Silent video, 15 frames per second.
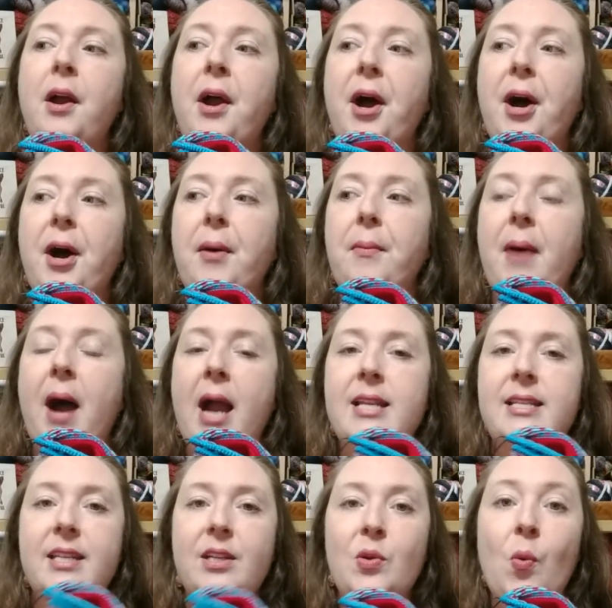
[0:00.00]
I
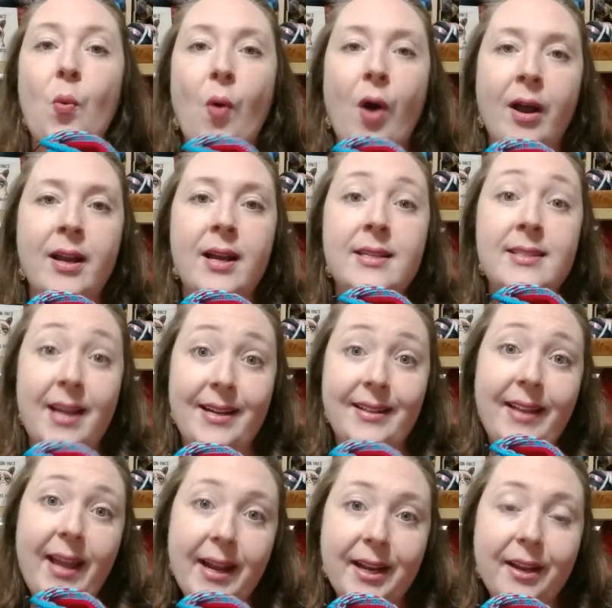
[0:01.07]
didn't want a tight
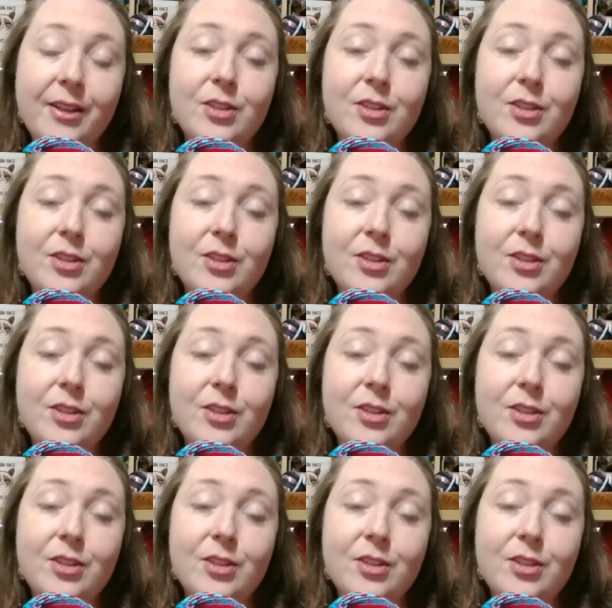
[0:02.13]
leg,